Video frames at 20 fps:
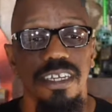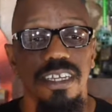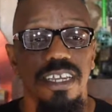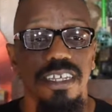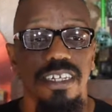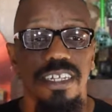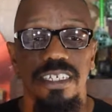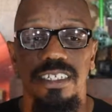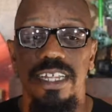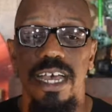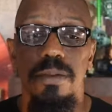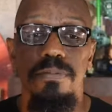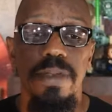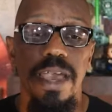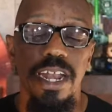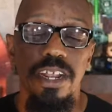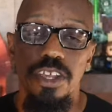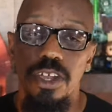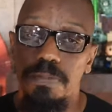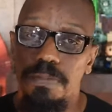It does not
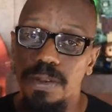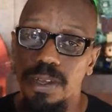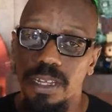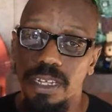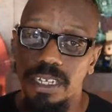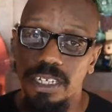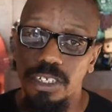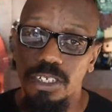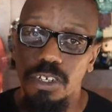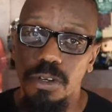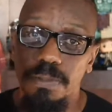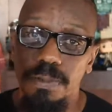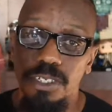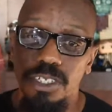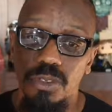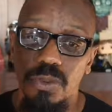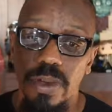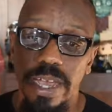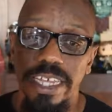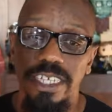matter your political
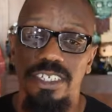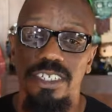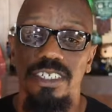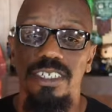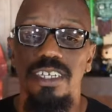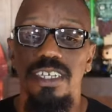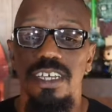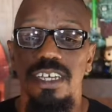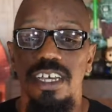persuasion.